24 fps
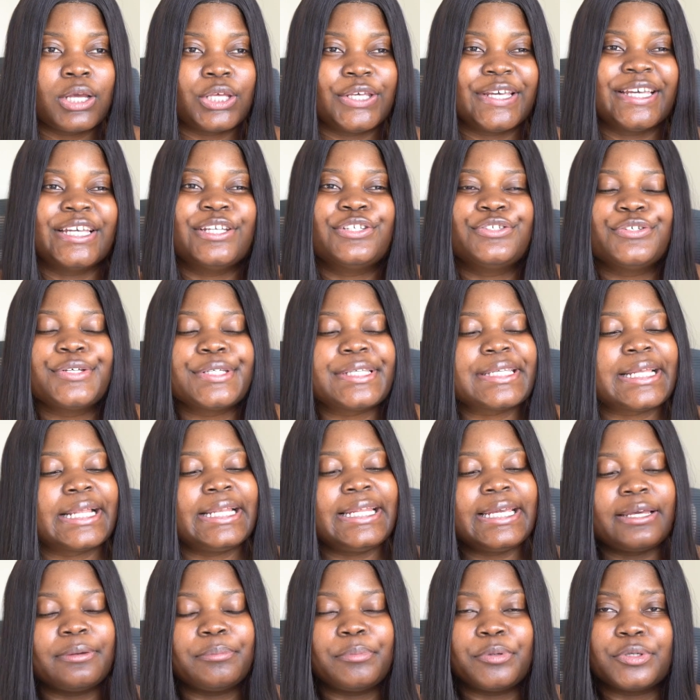You can just
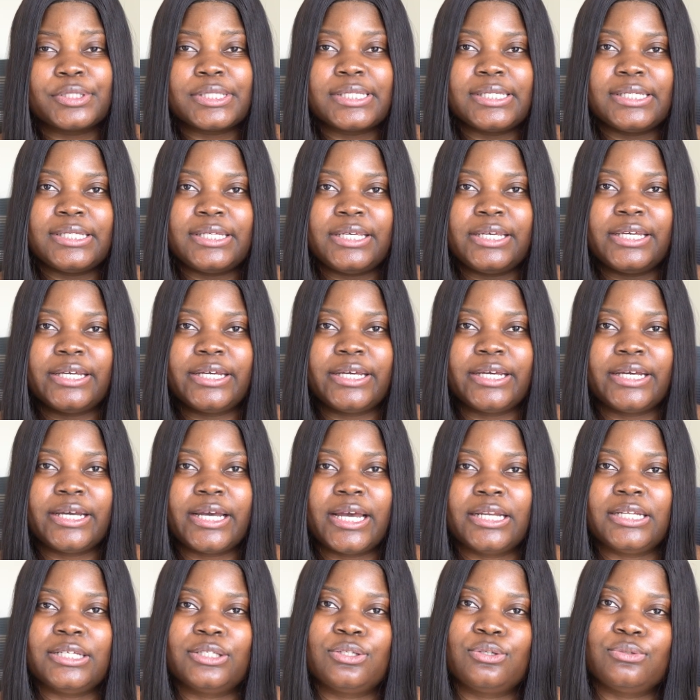click a button here
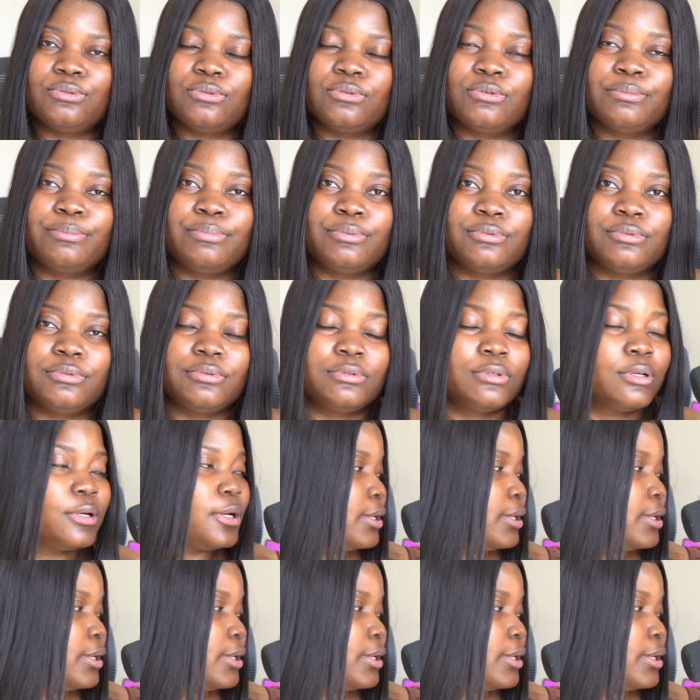and it will open